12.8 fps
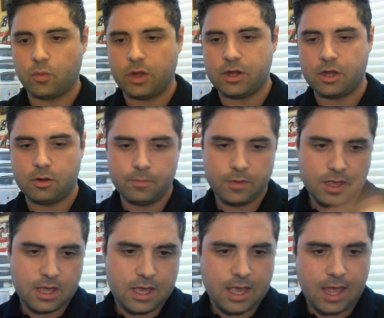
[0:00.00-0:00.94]
window,
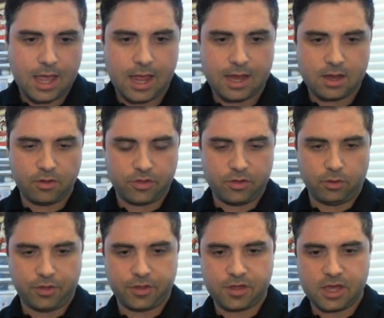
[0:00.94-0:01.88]
and as
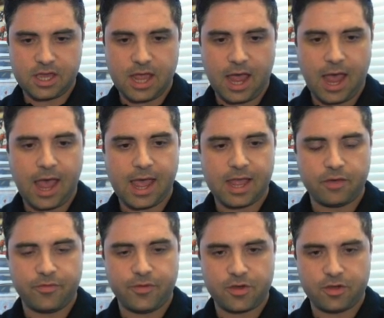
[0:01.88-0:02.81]
you'll see, I
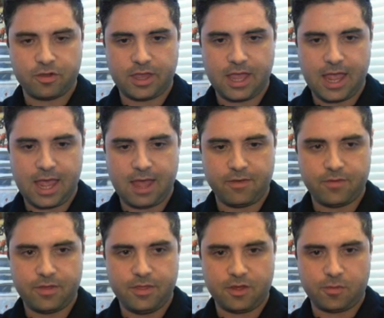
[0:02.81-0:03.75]
officially
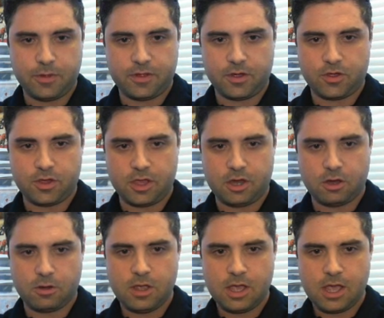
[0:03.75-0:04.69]
have this position
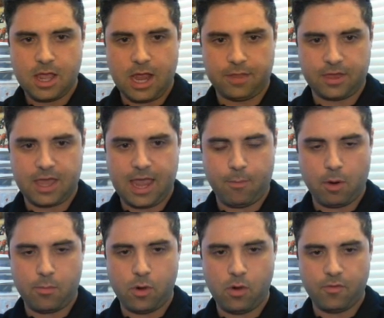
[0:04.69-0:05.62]
here, and the camera
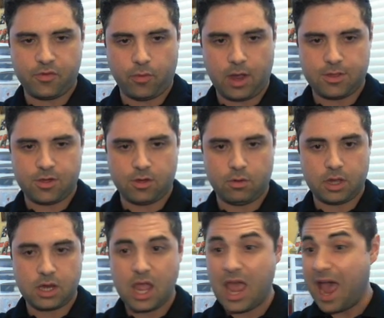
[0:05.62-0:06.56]
moves right to
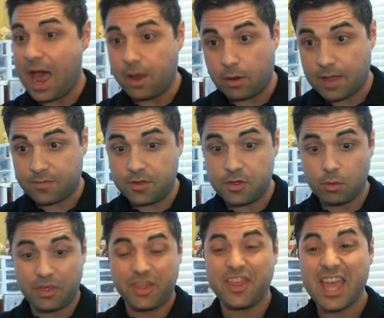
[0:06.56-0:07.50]
it. I don't have to do
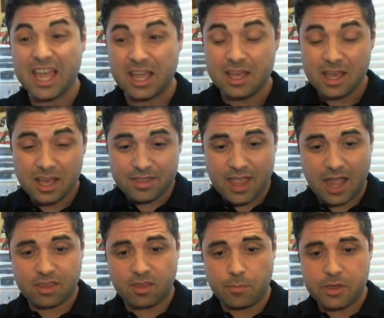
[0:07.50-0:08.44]
a thing.
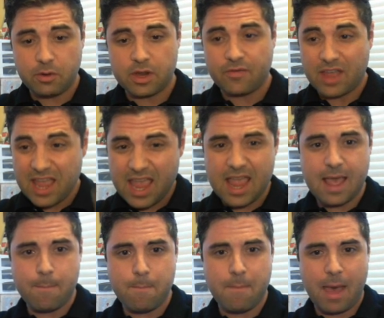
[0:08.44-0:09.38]
That's the beauty of it.
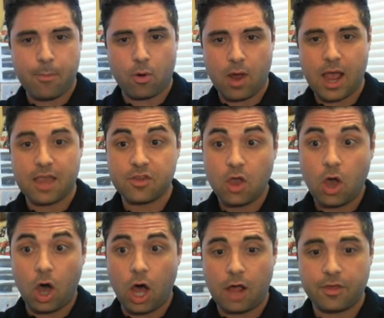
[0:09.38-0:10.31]
It memorized
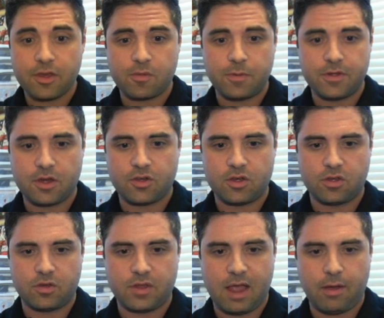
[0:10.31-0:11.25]
all these positions.
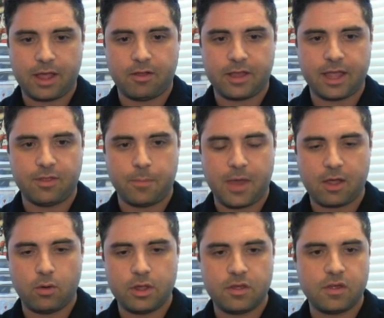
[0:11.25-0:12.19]
So now I click on the
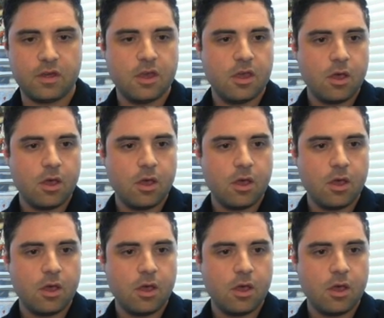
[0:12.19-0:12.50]
penguins,